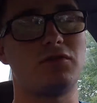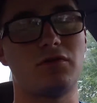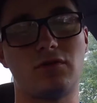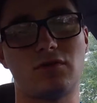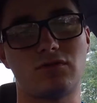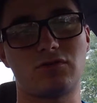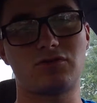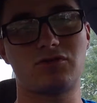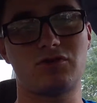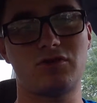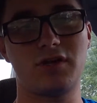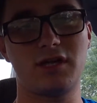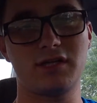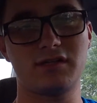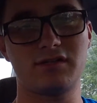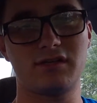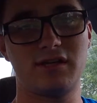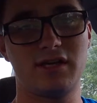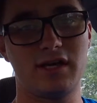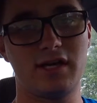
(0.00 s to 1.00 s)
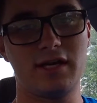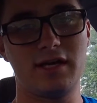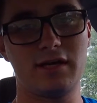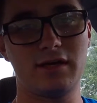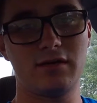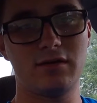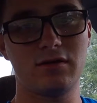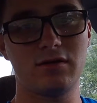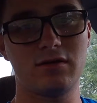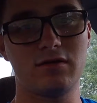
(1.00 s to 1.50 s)
you a little trick
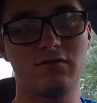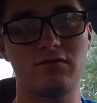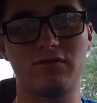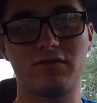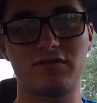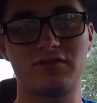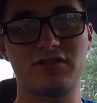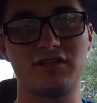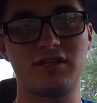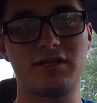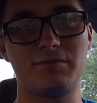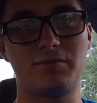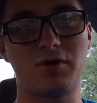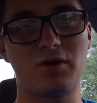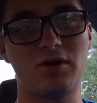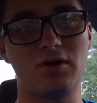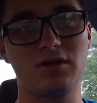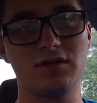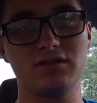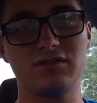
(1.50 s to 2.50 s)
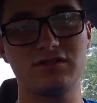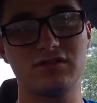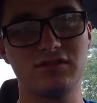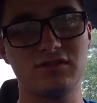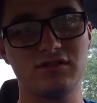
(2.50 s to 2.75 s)
today for city parks.